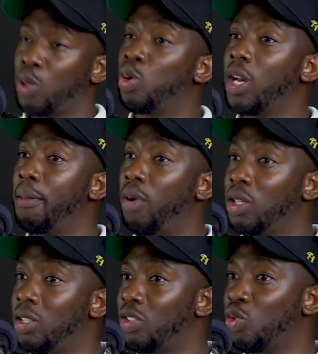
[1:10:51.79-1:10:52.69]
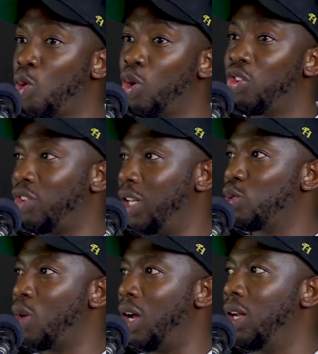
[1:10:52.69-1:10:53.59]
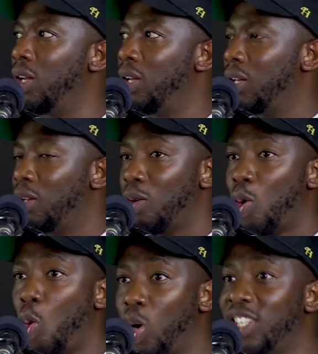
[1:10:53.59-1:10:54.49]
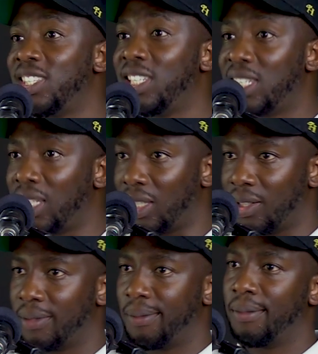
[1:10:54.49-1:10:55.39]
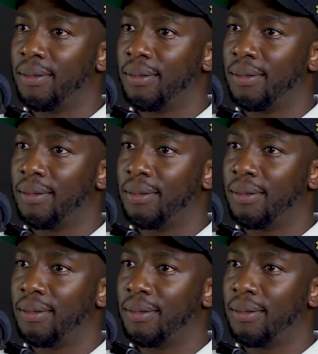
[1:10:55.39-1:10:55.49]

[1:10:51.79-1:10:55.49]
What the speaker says: We're talking about quarters, right? What sitting?